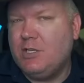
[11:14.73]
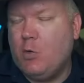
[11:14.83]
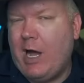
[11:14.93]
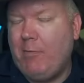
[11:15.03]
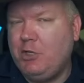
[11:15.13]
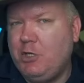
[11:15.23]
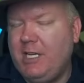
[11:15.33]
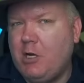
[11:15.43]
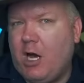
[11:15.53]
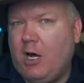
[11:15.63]
So why would you
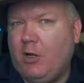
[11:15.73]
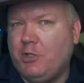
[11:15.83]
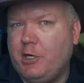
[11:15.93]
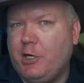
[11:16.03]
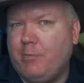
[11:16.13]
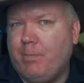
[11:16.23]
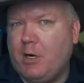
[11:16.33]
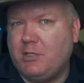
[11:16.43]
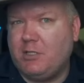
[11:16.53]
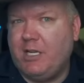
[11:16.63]
need to alter your
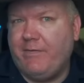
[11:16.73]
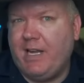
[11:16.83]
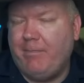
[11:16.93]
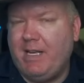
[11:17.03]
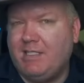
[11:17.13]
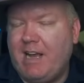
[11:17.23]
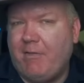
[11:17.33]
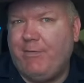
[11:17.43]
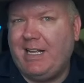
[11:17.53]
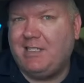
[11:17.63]
birth certificate? Because
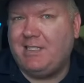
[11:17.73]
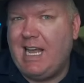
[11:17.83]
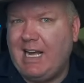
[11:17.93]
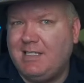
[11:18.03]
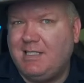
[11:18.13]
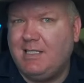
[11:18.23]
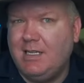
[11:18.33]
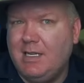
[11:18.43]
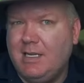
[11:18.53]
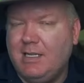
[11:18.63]
that reflects sex,
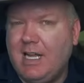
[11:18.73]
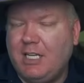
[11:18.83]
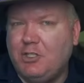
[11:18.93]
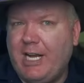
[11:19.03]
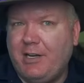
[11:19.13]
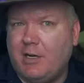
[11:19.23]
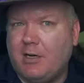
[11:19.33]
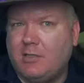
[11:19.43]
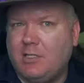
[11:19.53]
not gender.